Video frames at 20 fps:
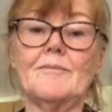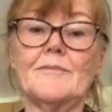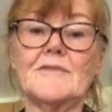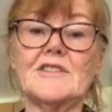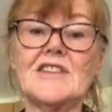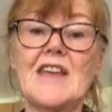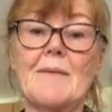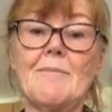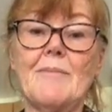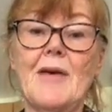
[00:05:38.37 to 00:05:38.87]

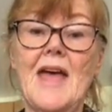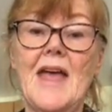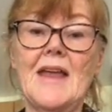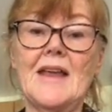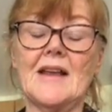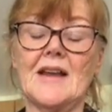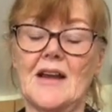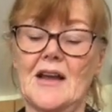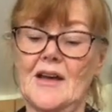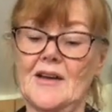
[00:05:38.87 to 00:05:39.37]

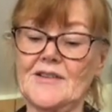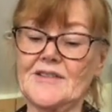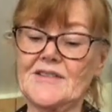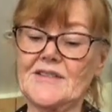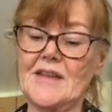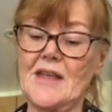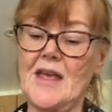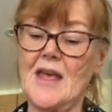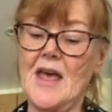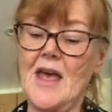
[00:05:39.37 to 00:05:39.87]
champagne glass.